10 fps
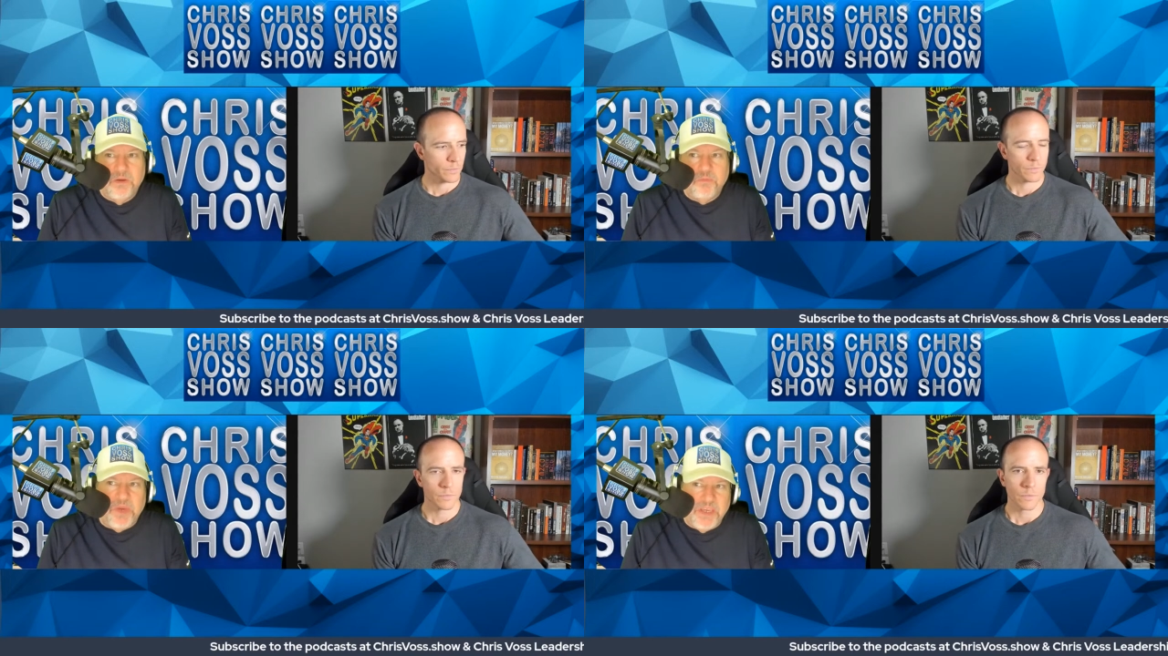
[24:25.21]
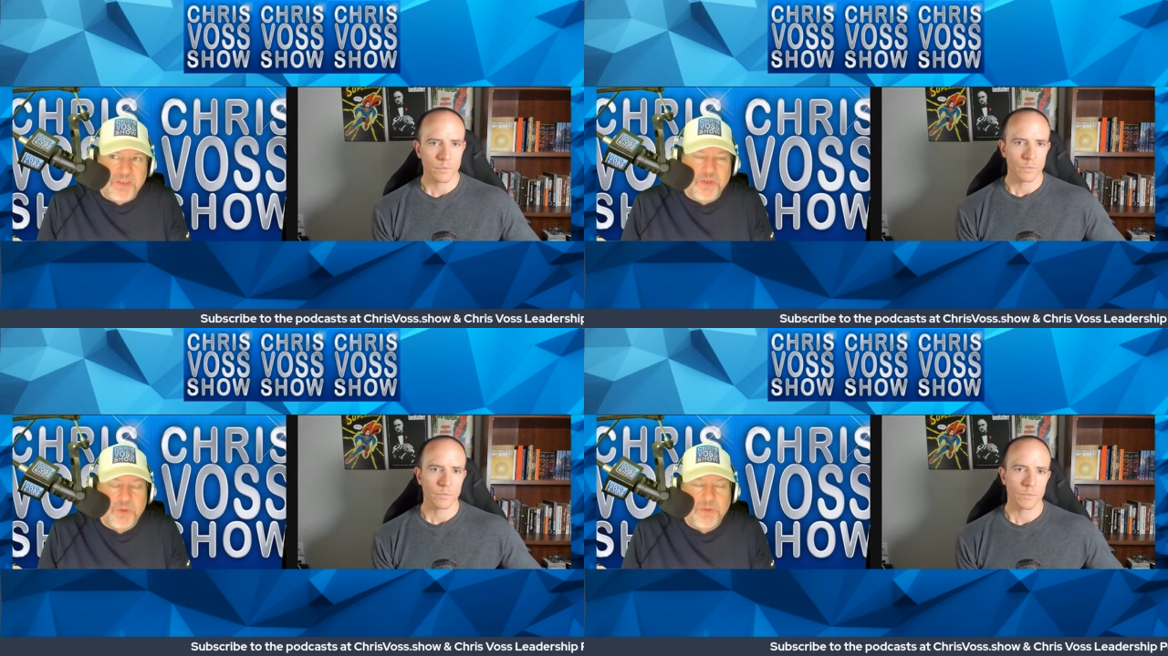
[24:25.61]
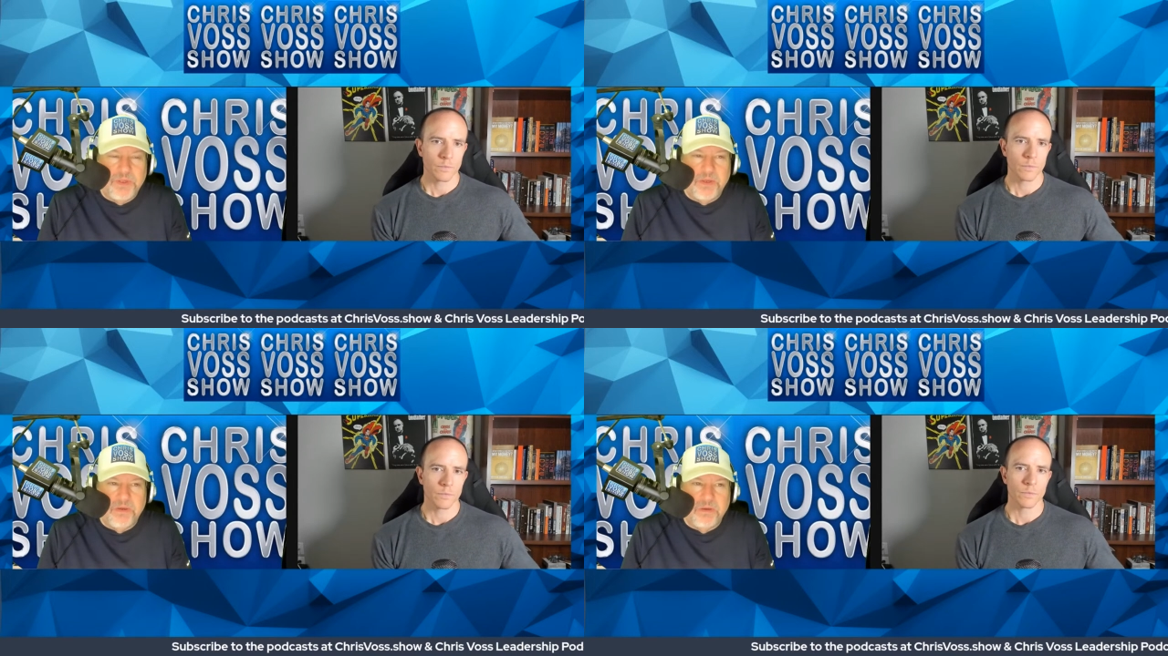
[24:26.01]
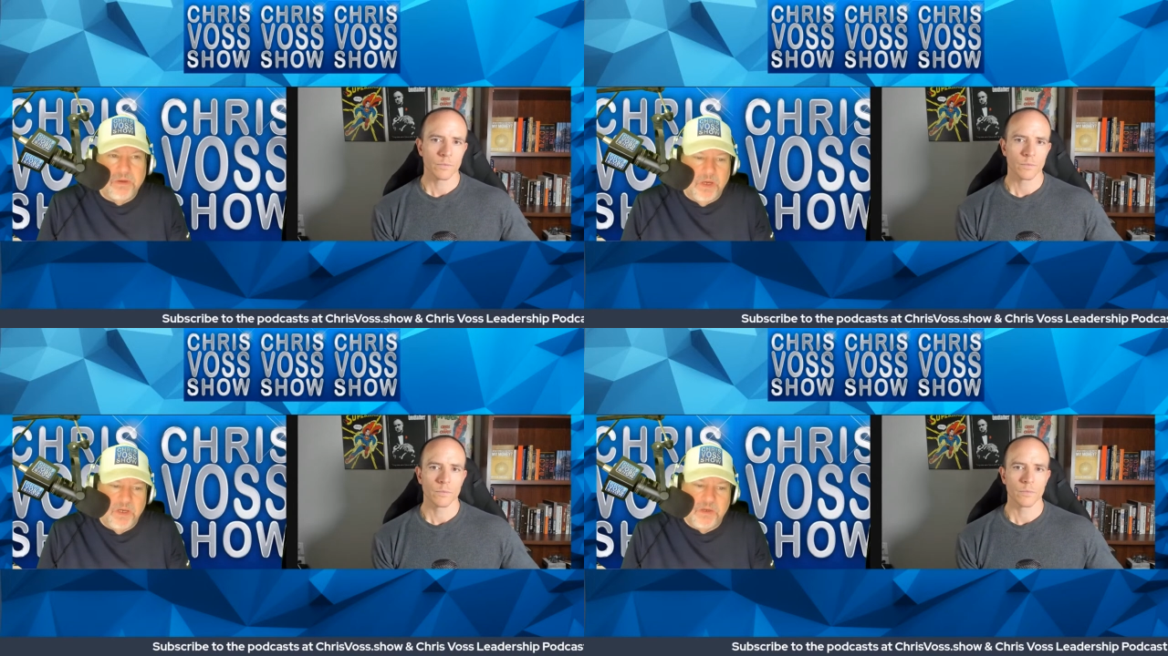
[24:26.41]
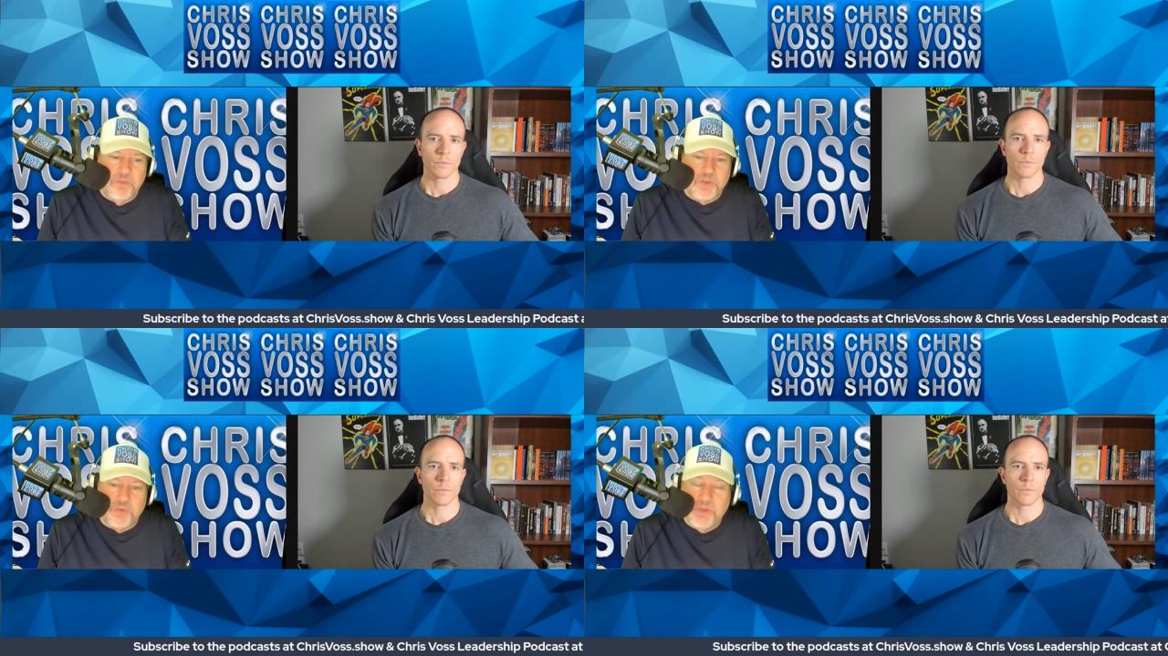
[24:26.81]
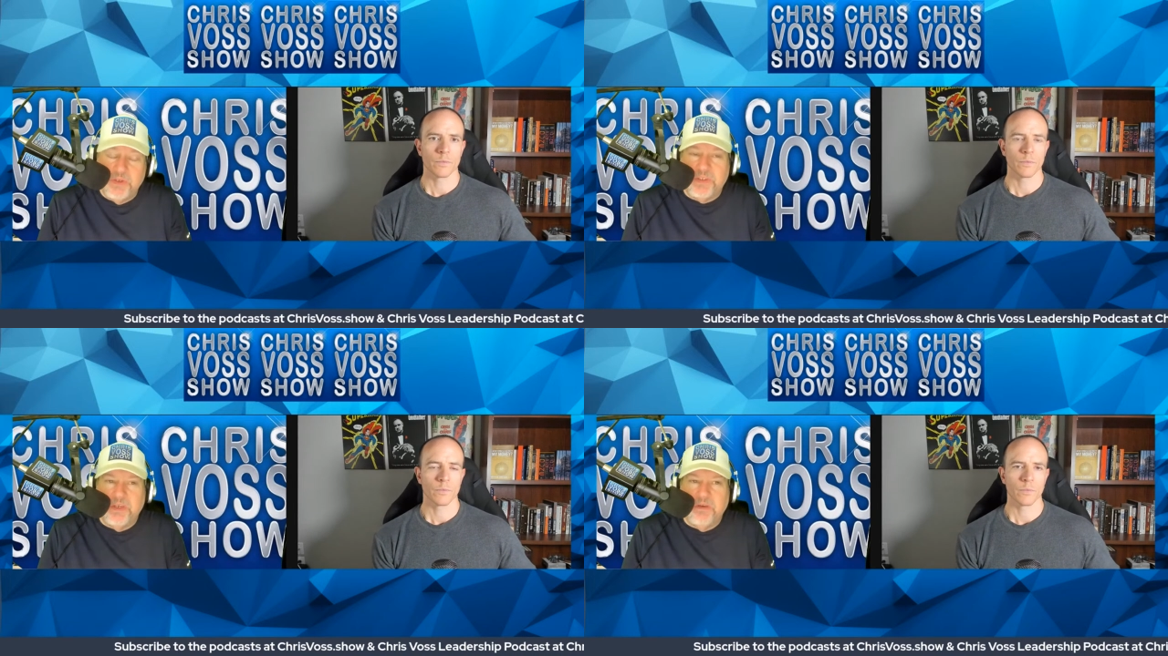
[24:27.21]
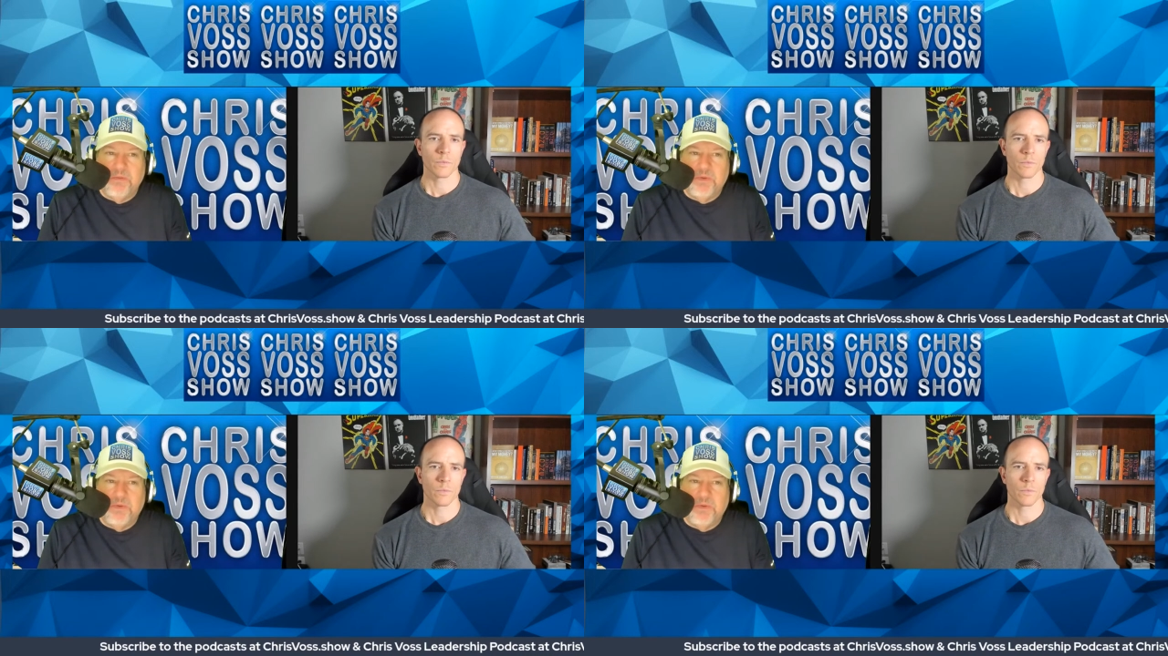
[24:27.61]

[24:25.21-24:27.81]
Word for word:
Speaker 1: banks holding uh, commercial real estate.